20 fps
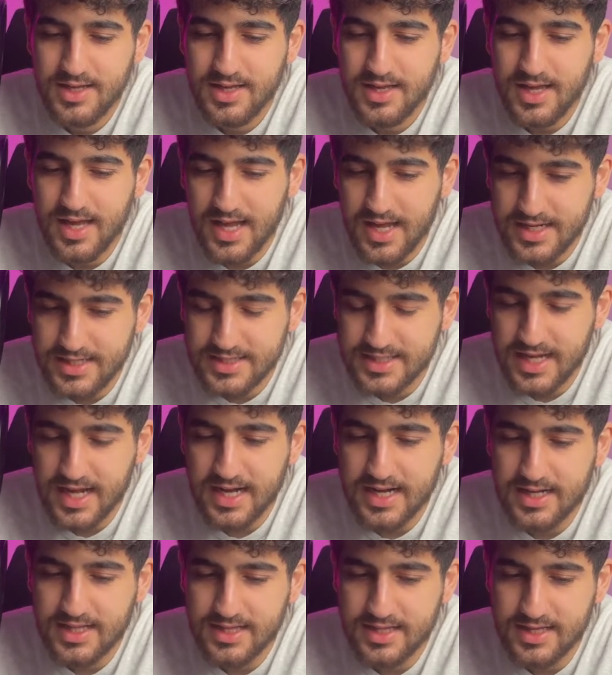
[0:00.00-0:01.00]

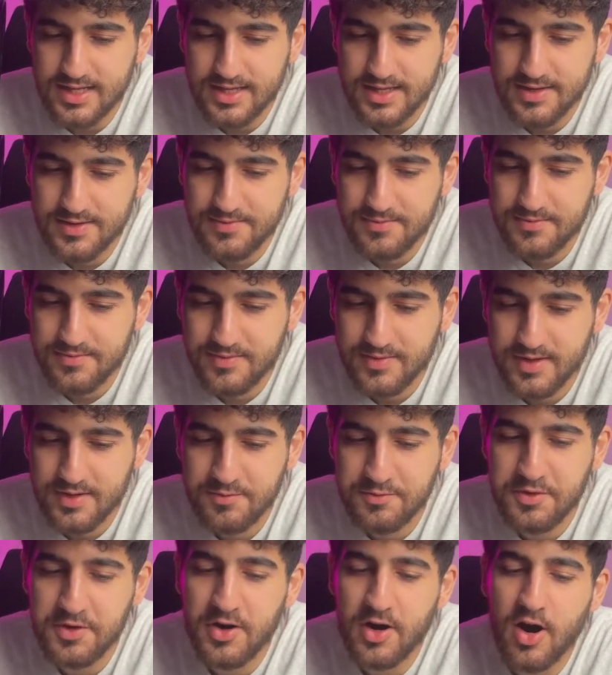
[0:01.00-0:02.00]
Exactly.
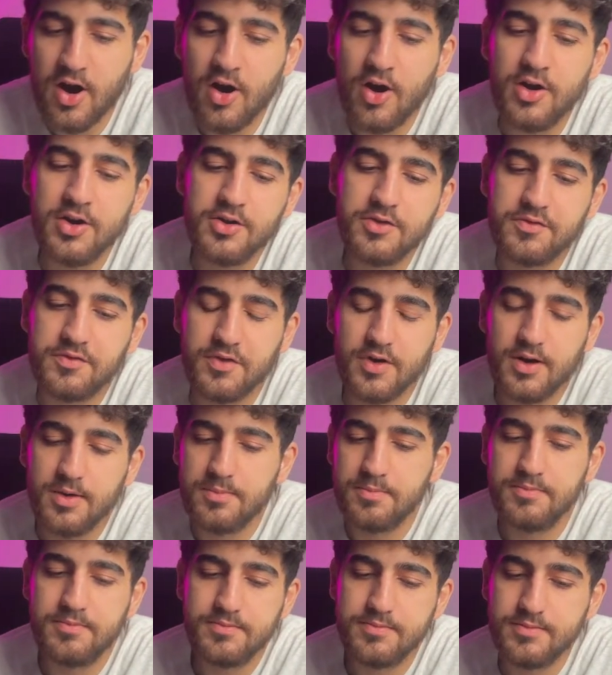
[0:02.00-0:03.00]
Where are you
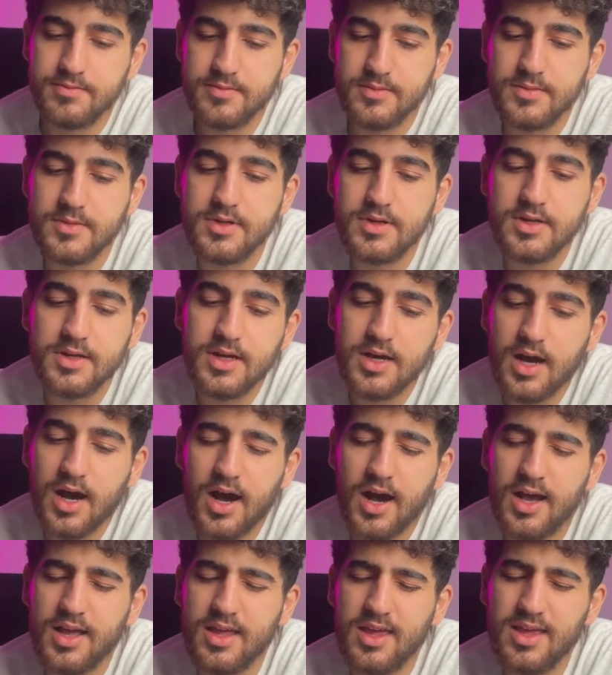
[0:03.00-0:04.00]
from?
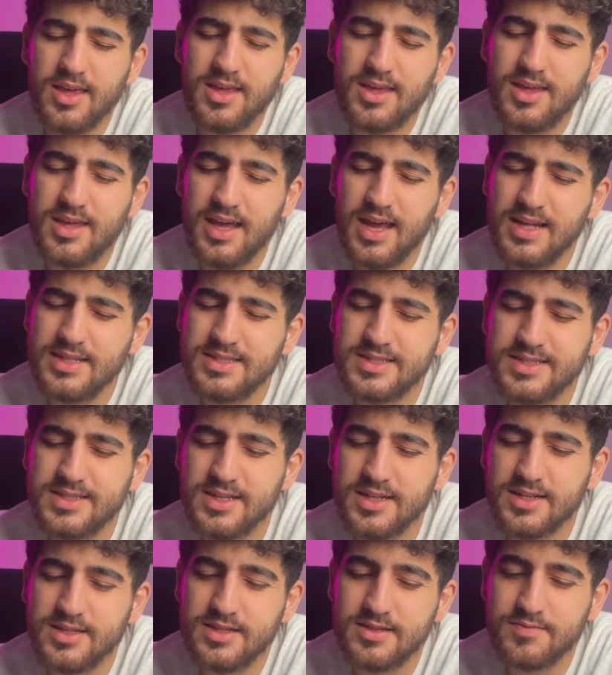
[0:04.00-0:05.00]
I
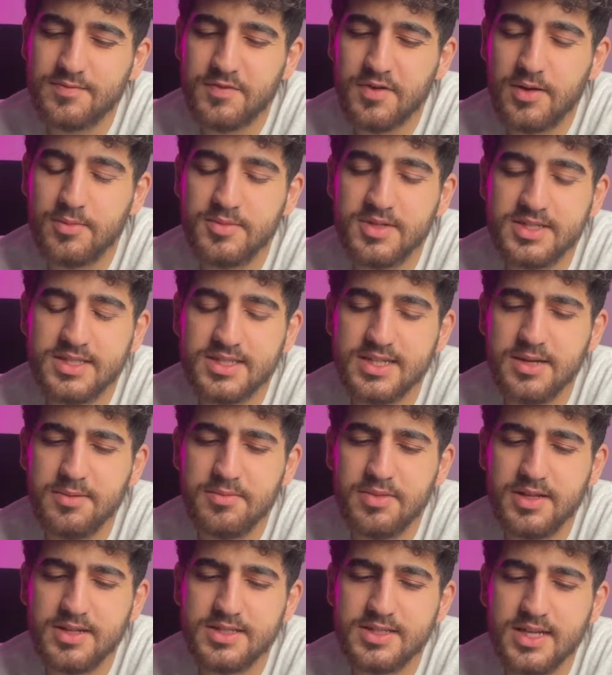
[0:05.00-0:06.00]
guess from the same
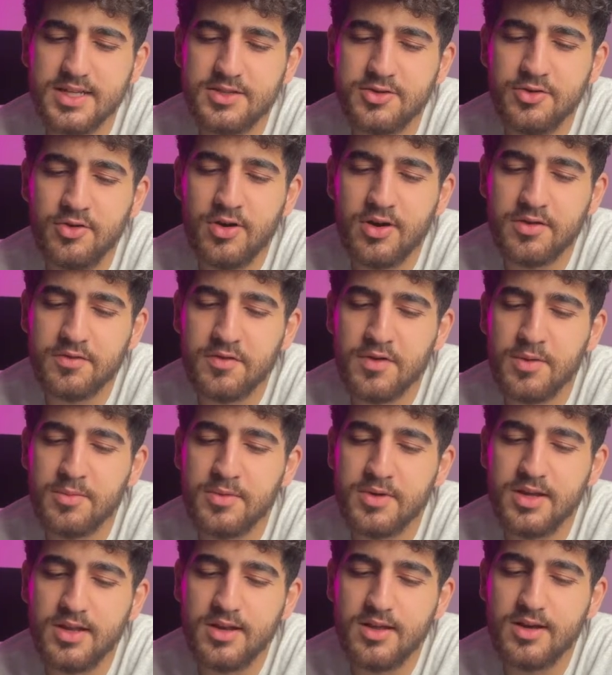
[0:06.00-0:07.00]
place that you are
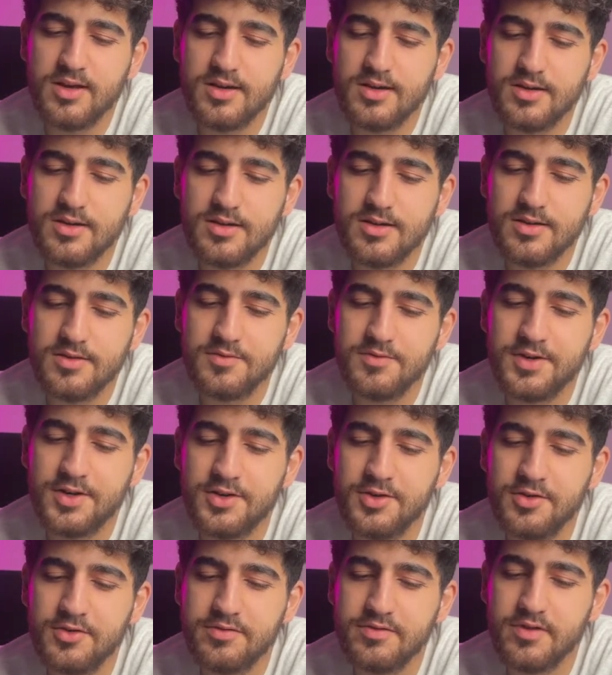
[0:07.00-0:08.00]
from, Ilya. Where
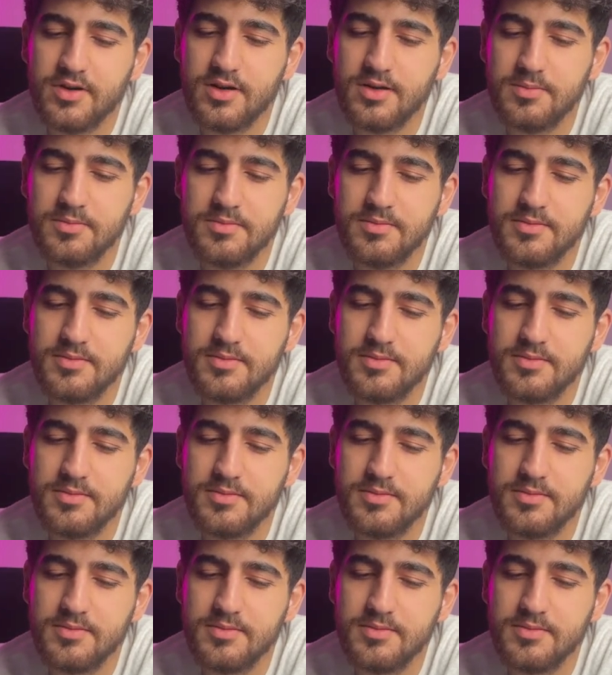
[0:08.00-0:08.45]
are you from?